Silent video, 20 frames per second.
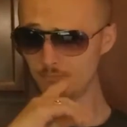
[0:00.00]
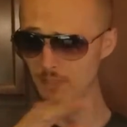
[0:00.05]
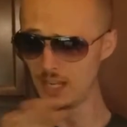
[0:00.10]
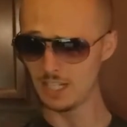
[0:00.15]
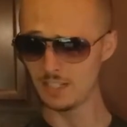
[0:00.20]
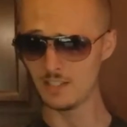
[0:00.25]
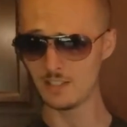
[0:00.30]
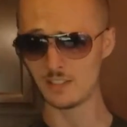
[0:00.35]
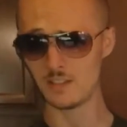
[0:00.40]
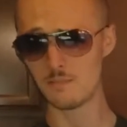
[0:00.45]

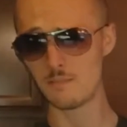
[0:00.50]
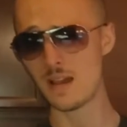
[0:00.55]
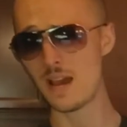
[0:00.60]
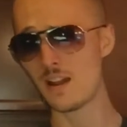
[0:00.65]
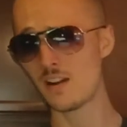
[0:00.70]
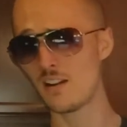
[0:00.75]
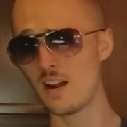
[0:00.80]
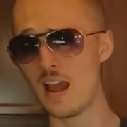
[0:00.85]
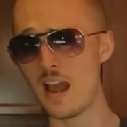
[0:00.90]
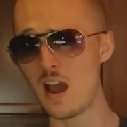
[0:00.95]
It doesn't
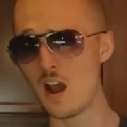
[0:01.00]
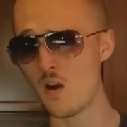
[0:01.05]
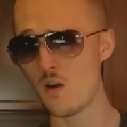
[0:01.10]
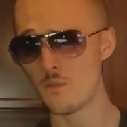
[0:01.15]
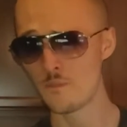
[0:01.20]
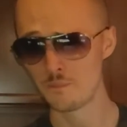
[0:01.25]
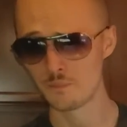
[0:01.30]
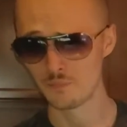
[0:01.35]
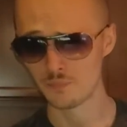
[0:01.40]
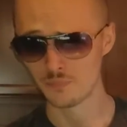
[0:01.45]
matter
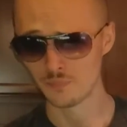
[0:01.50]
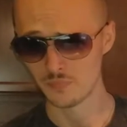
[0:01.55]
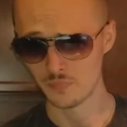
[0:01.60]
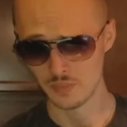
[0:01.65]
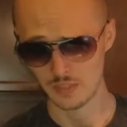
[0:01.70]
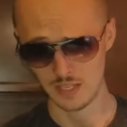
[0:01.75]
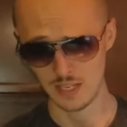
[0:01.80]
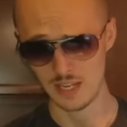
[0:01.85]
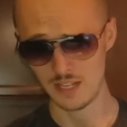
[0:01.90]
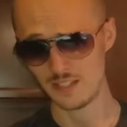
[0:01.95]
how
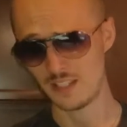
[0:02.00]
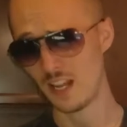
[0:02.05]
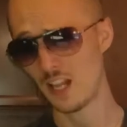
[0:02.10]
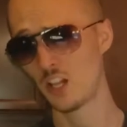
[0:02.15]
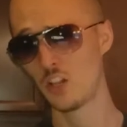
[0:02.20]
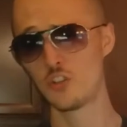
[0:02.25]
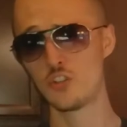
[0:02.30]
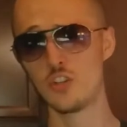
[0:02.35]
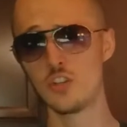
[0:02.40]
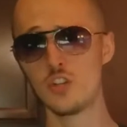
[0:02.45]

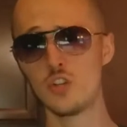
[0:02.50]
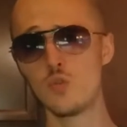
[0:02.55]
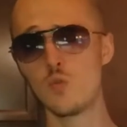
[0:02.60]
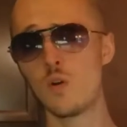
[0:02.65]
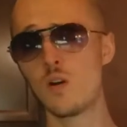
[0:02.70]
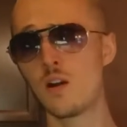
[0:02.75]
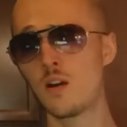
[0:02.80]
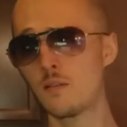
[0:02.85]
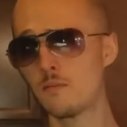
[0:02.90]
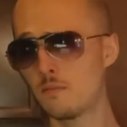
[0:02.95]
intelligent
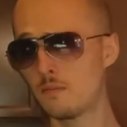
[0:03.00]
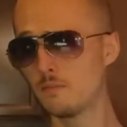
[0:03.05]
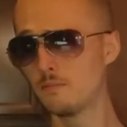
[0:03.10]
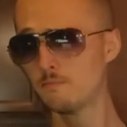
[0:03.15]
you are.